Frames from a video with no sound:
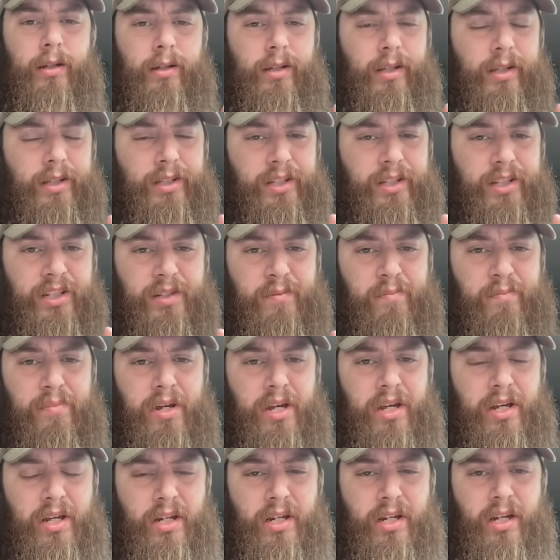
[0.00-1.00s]
This is
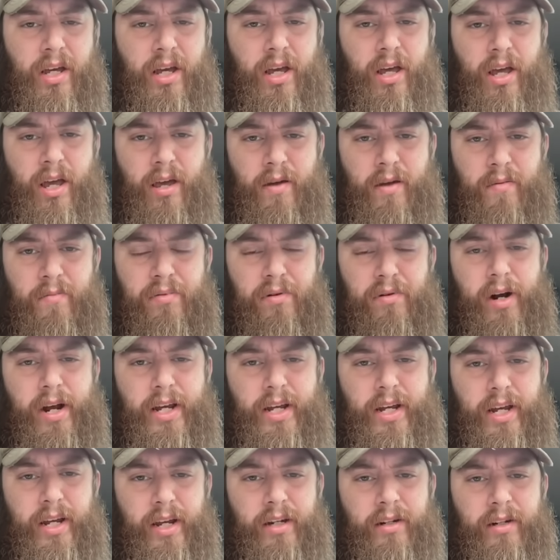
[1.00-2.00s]
big,
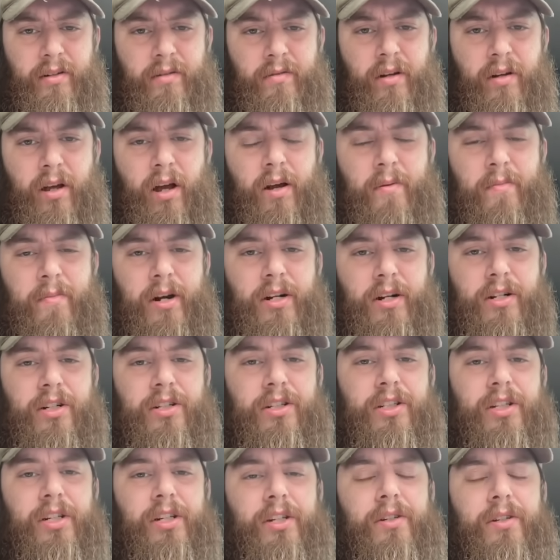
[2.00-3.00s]
breaking,
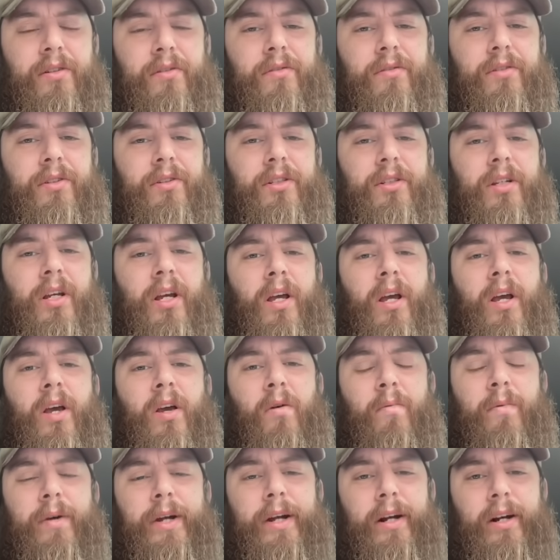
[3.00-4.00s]
emergency news.
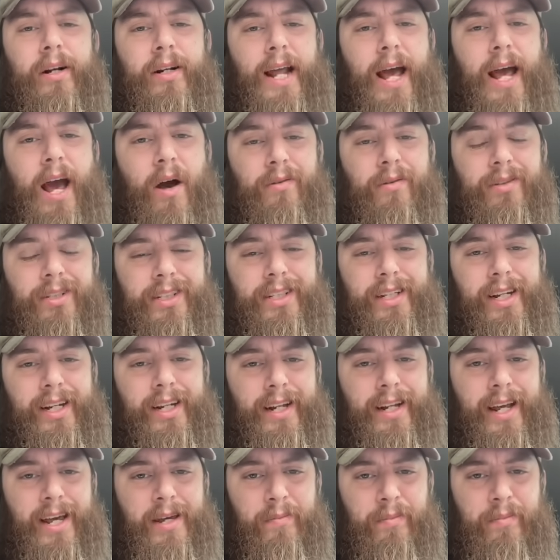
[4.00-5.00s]
We are now
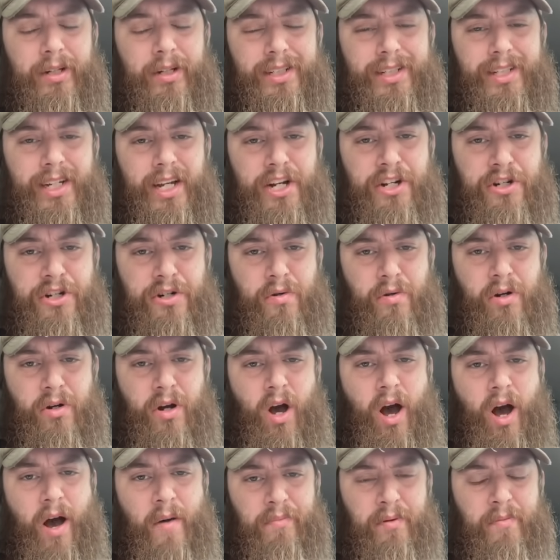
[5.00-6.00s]
seeing a potential
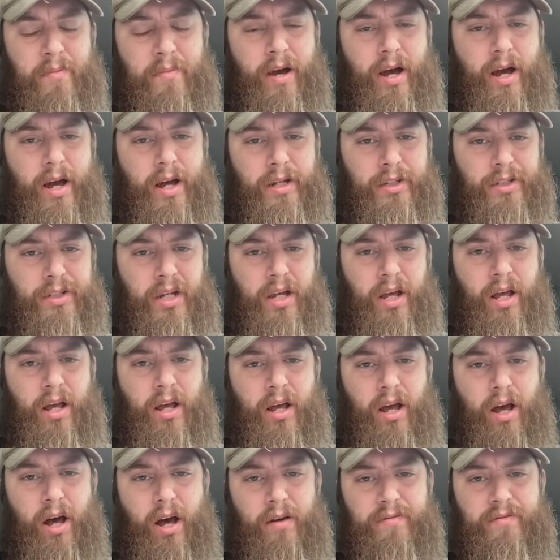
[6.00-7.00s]
compromise
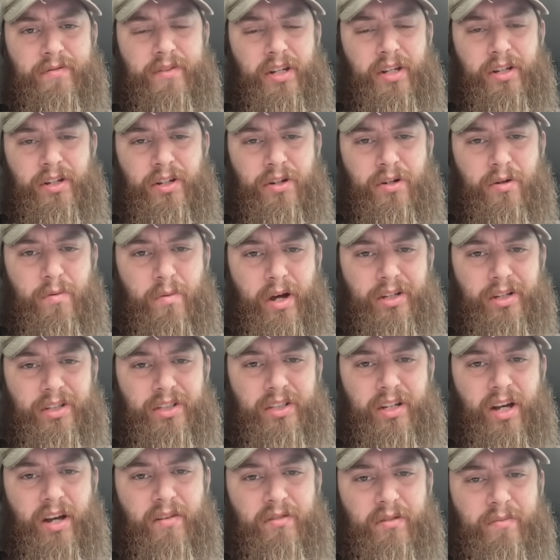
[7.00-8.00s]
of the
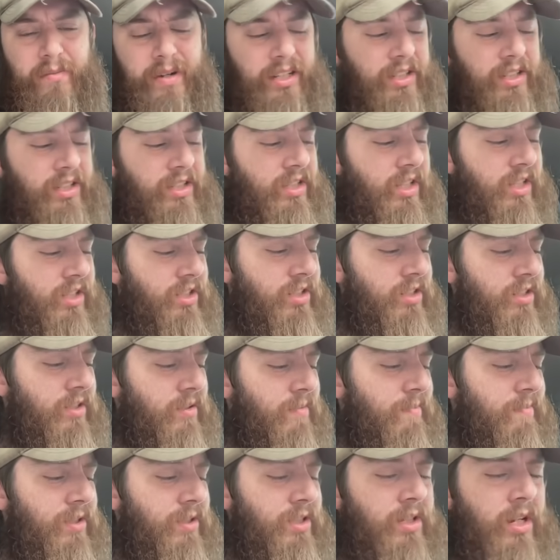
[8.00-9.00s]
US government
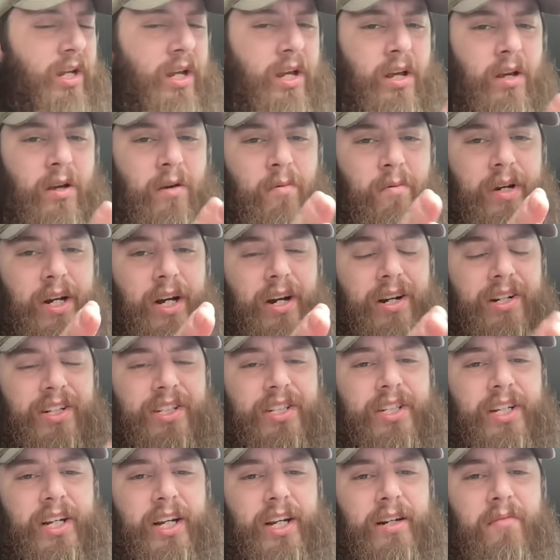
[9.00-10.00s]
systems. We are
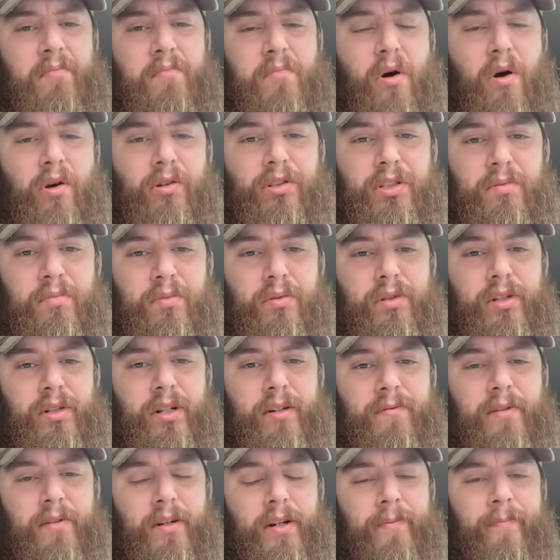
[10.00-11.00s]
seeing multiple
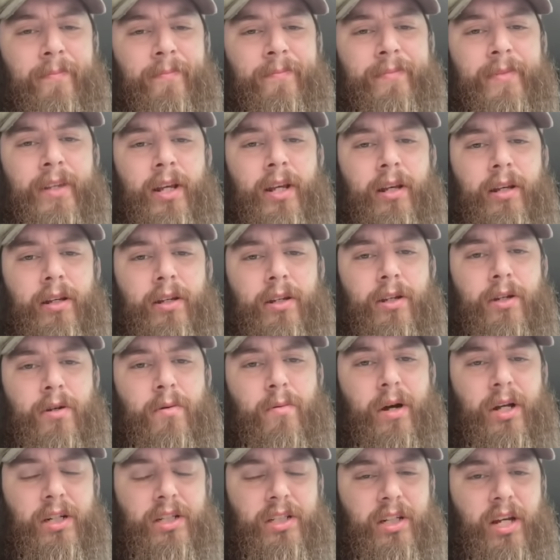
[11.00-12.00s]
different
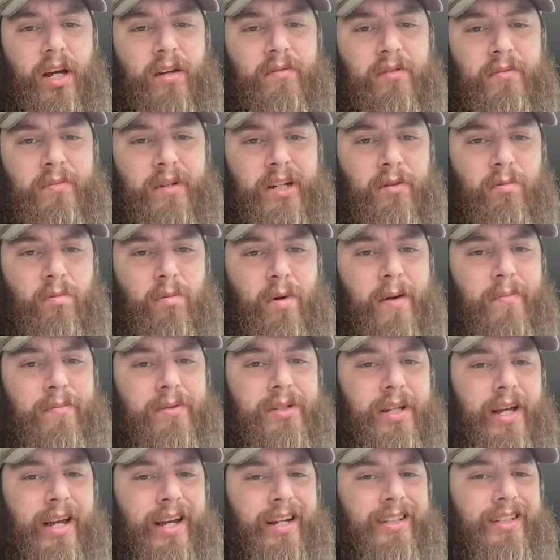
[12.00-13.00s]
US government
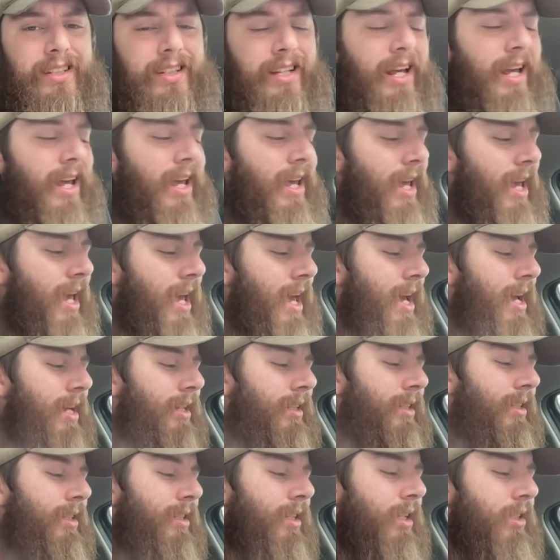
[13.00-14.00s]
websites
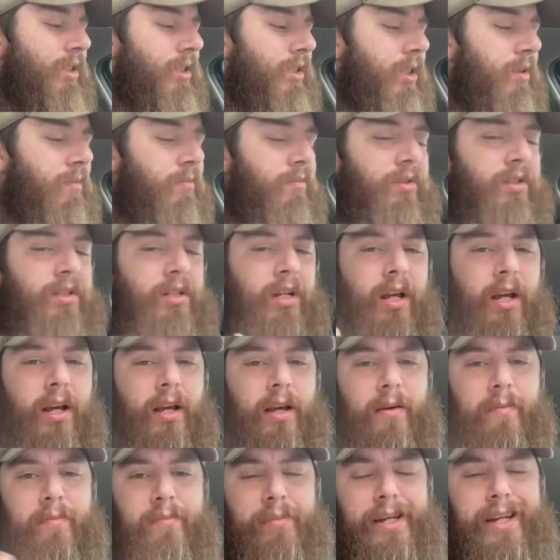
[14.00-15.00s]
and systems
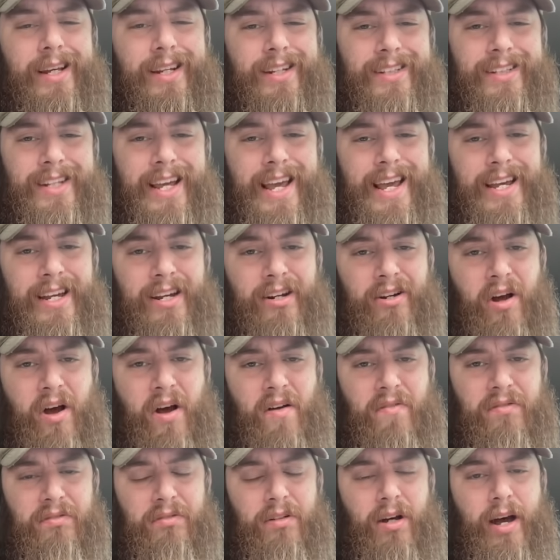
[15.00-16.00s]
being taken
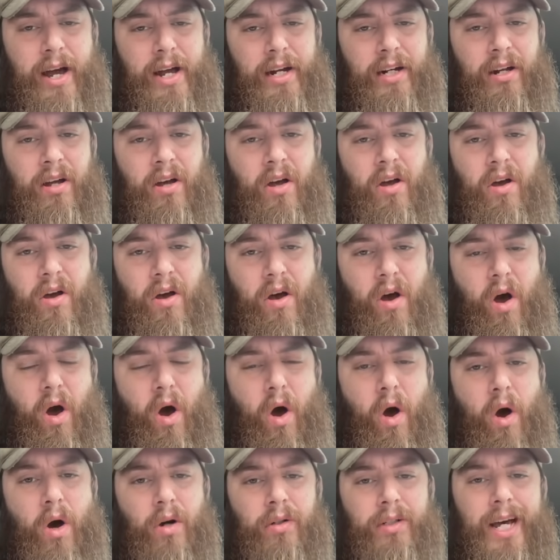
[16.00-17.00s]
offline
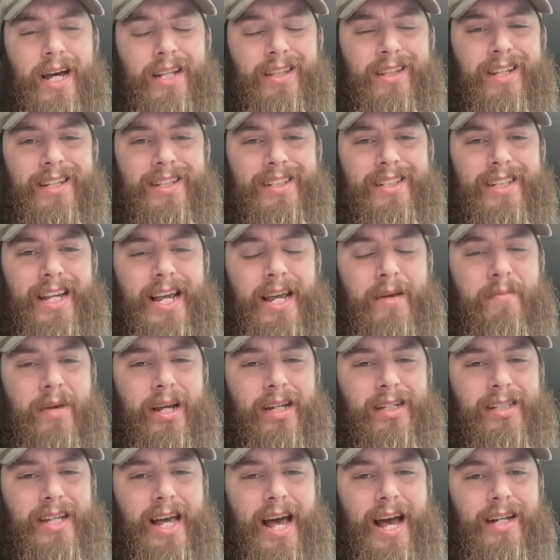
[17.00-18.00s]
all at the same
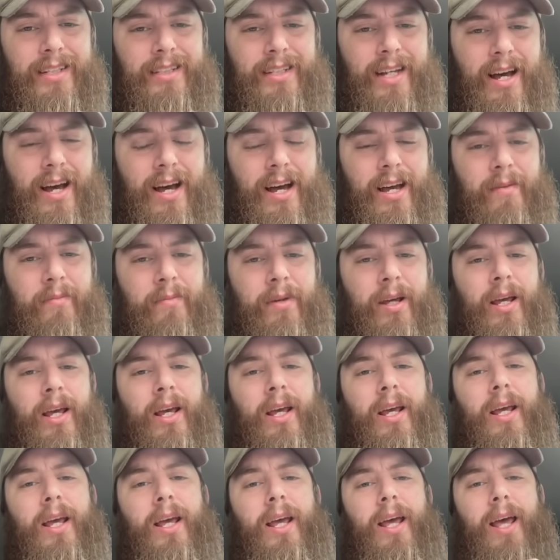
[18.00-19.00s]
exact time
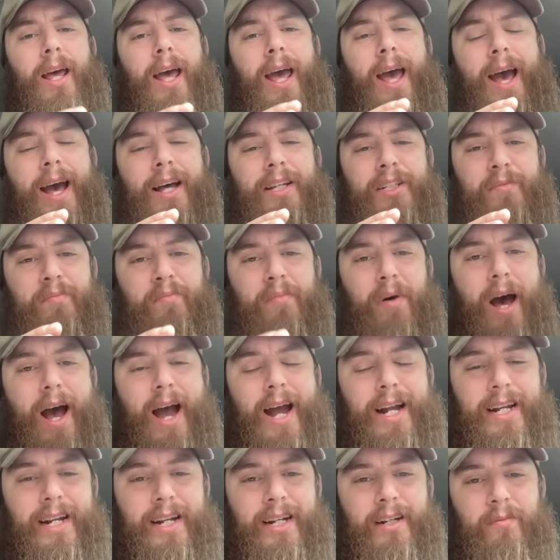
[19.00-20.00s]
as
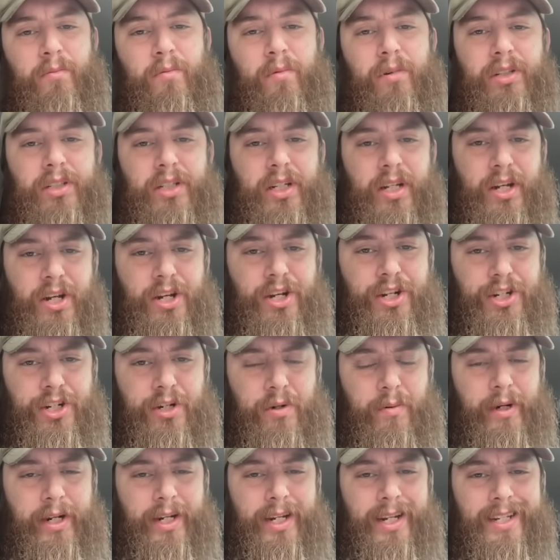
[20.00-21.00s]
Biden was
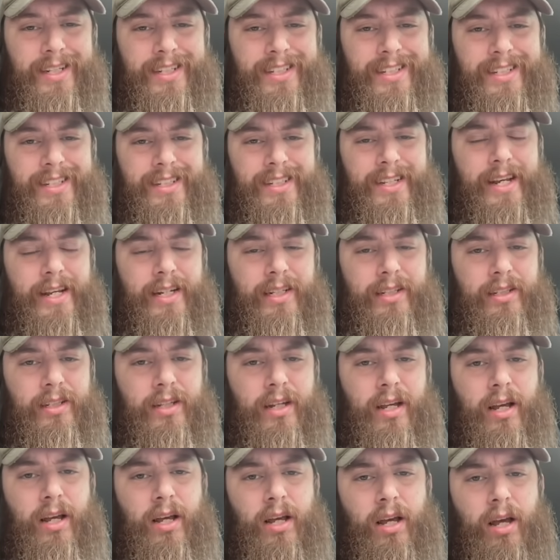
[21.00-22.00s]
issuing his State
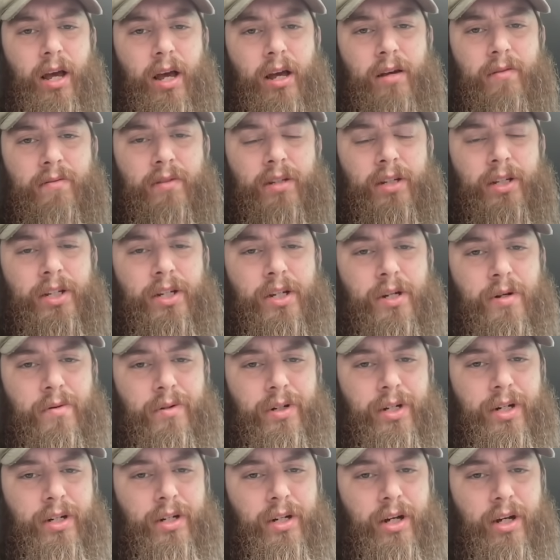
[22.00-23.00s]
of the
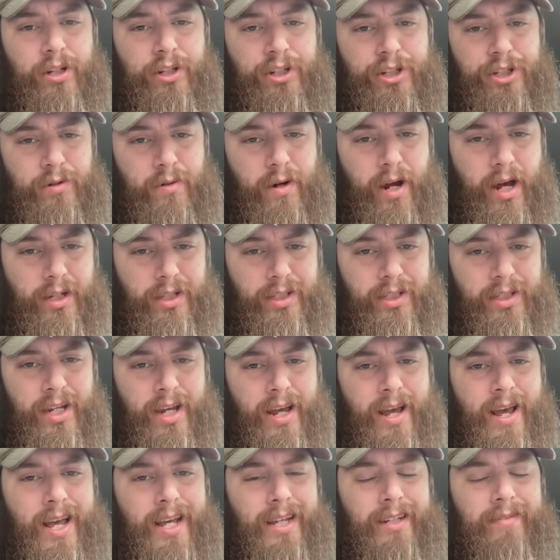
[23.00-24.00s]
Union address
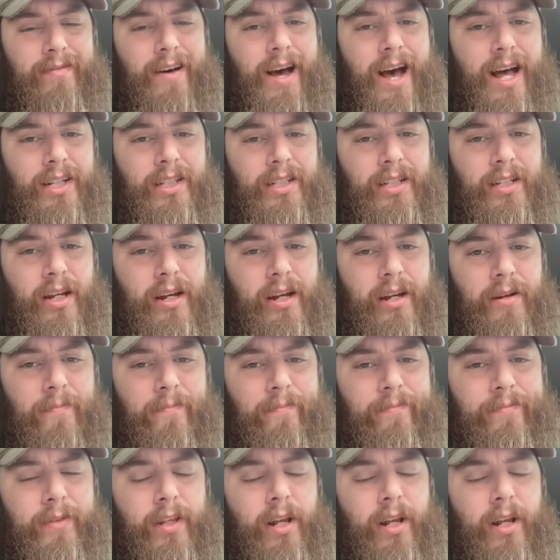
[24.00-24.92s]
last night.